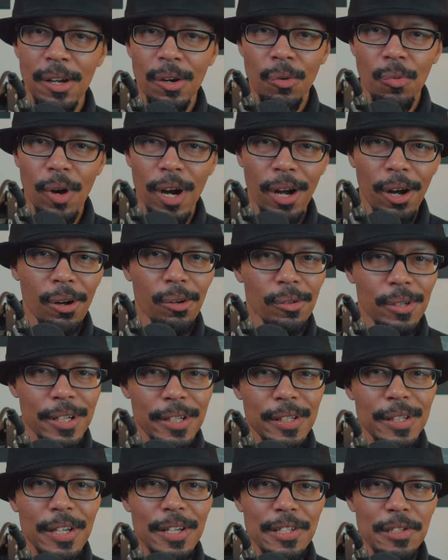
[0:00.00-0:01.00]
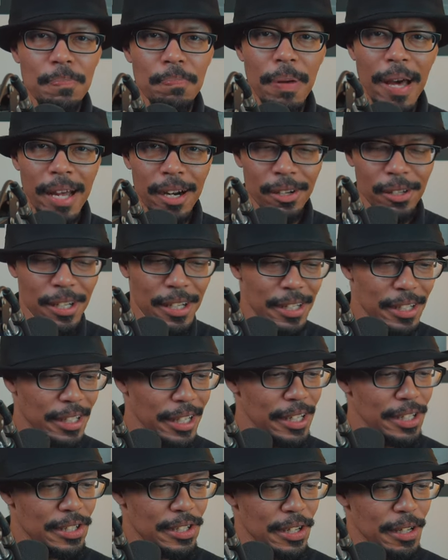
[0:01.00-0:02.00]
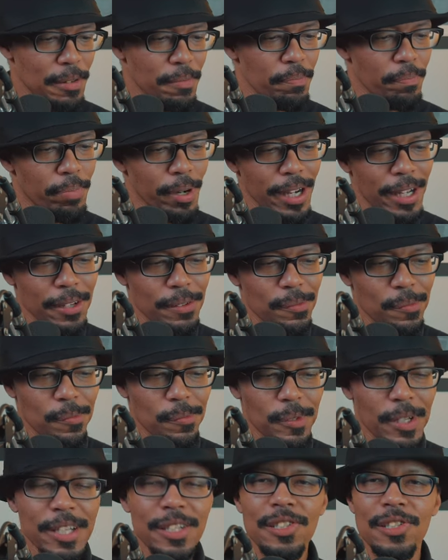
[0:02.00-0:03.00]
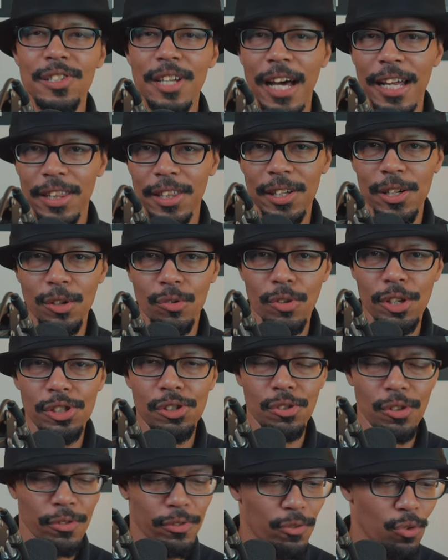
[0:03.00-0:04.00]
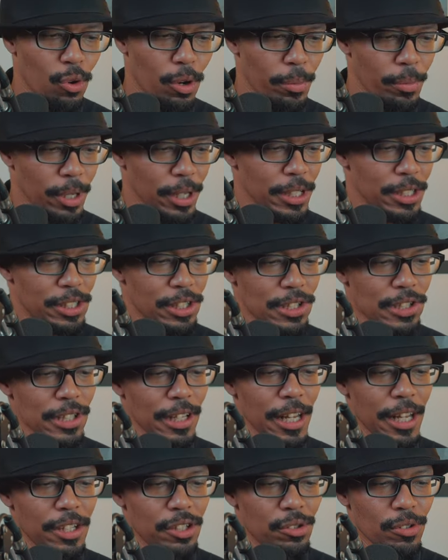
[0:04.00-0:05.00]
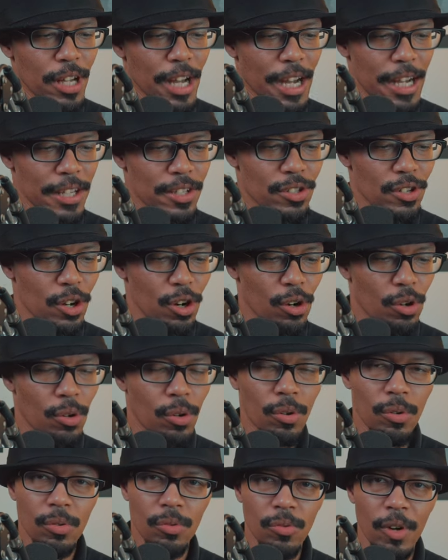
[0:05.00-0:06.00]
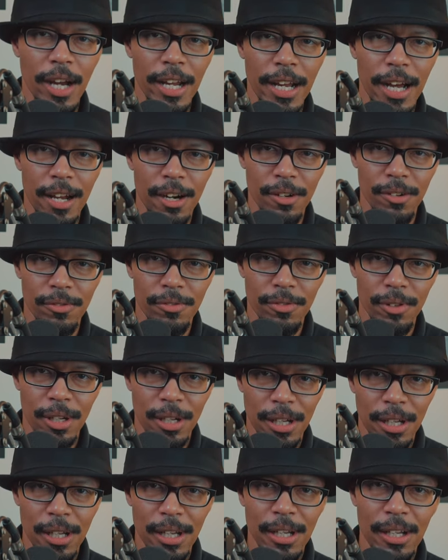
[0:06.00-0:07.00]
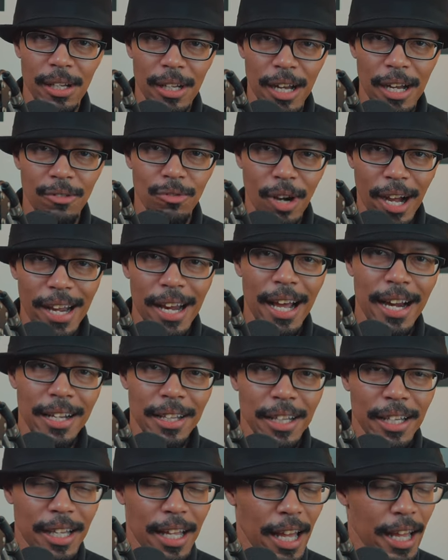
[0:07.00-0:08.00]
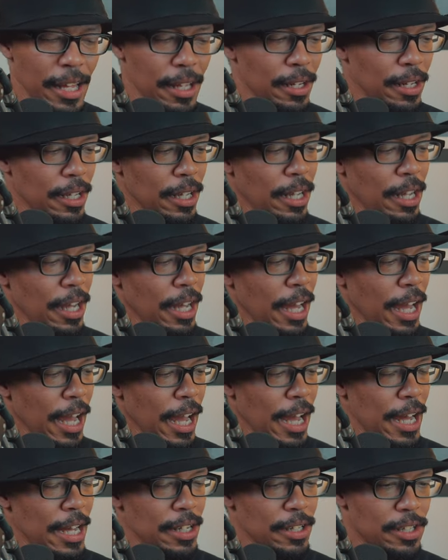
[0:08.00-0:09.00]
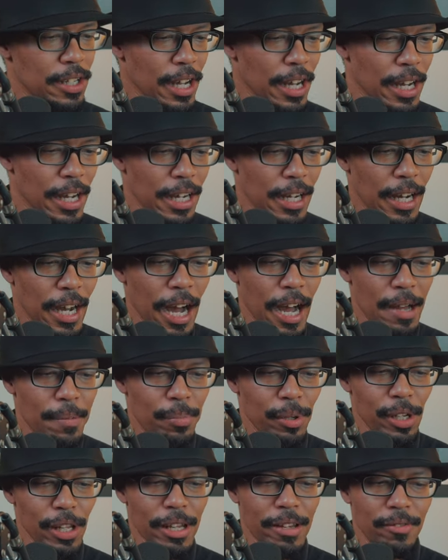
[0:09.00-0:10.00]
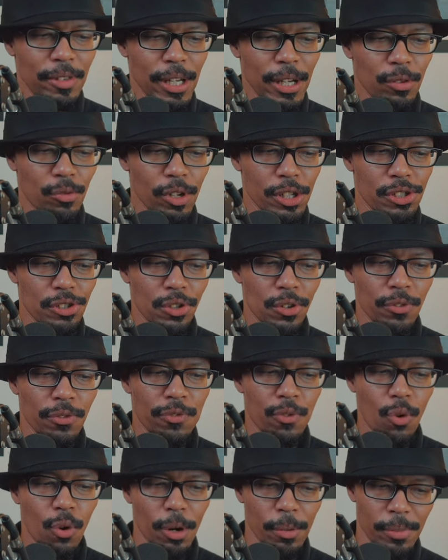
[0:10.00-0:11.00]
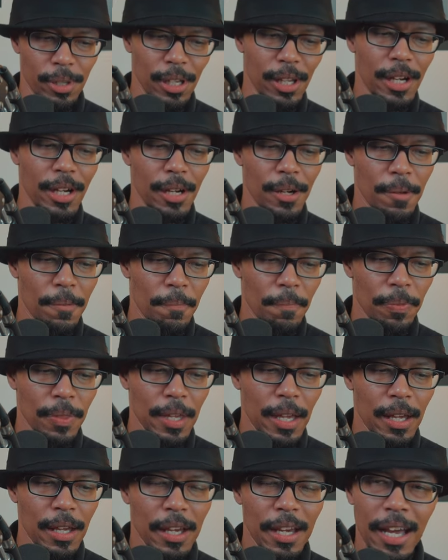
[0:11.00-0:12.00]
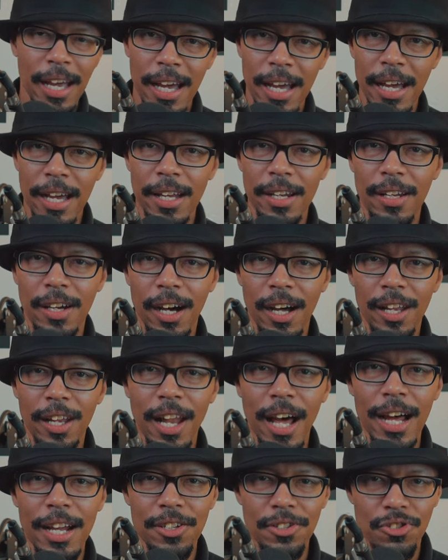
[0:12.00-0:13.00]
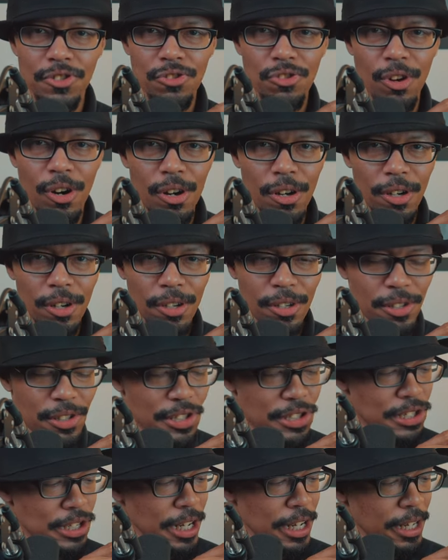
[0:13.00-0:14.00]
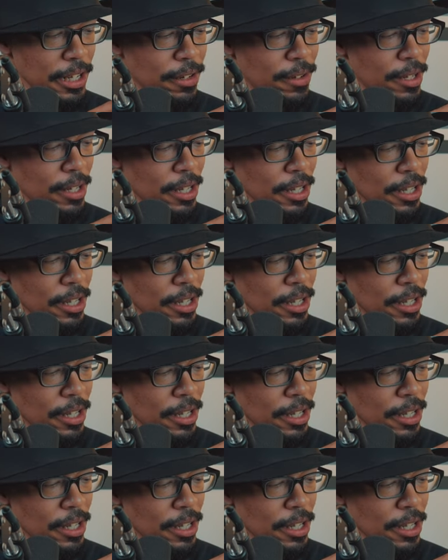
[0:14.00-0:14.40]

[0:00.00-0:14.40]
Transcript: Well, it's better than decent, but it's not the original formula. Just to let you guys know right out of the gate. And I believe the original formula had a lot stronger scent